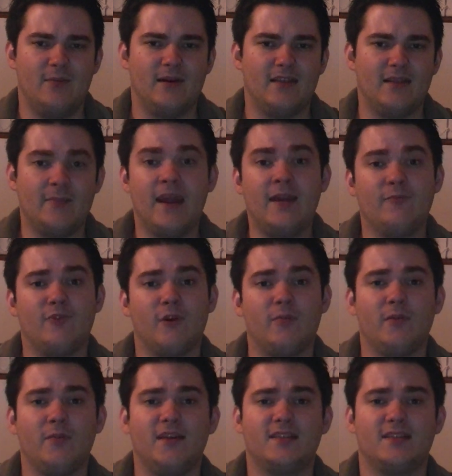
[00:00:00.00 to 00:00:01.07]
but the main
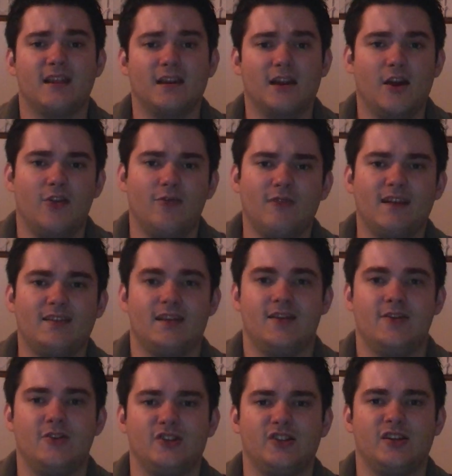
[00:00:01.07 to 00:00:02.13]
problem is the low
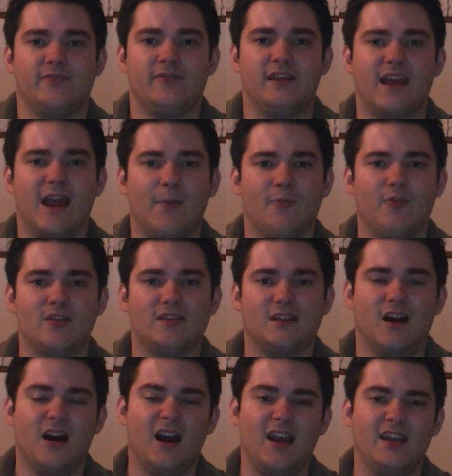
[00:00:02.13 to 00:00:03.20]
resolution of the cameras
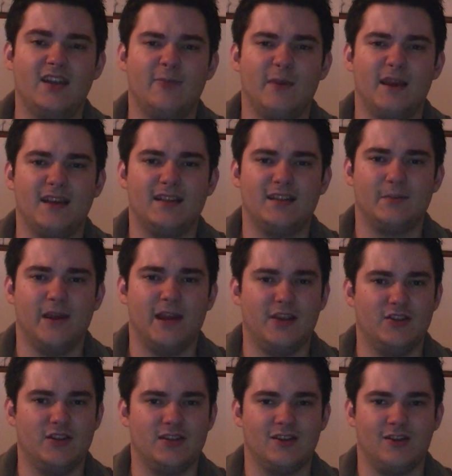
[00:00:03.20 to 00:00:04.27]
kind of makes the
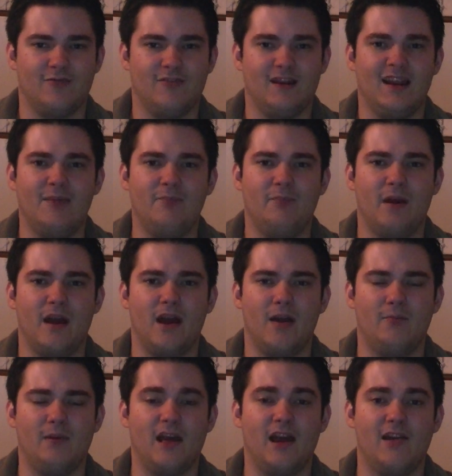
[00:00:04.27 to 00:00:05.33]
pictures look really
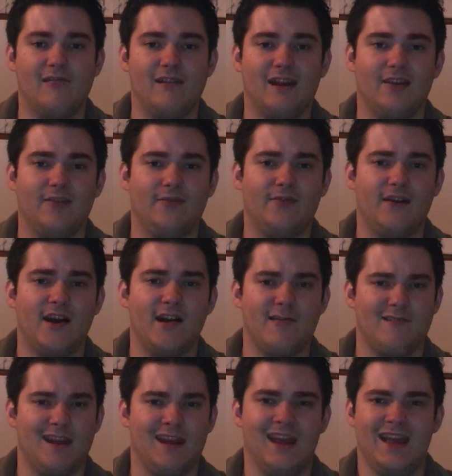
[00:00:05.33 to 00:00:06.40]
blurry and
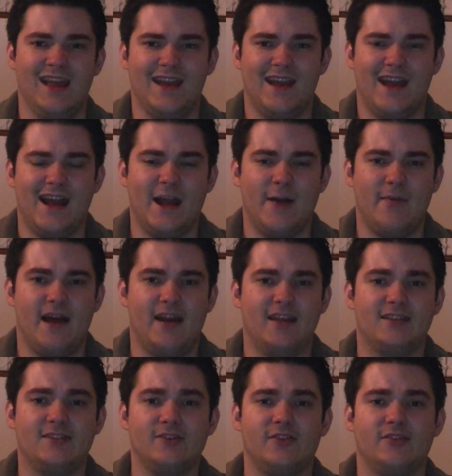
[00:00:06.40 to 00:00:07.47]
furry um, and
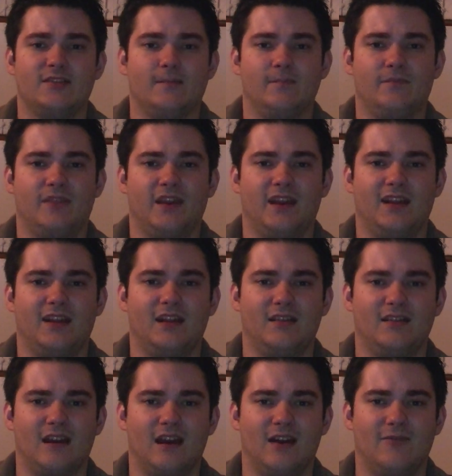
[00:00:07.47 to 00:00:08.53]
it's not something
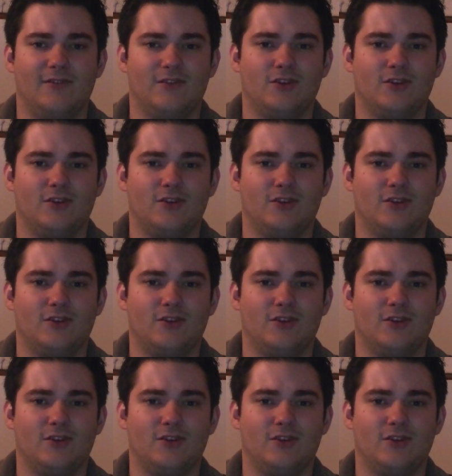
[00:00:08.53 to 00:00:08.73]
that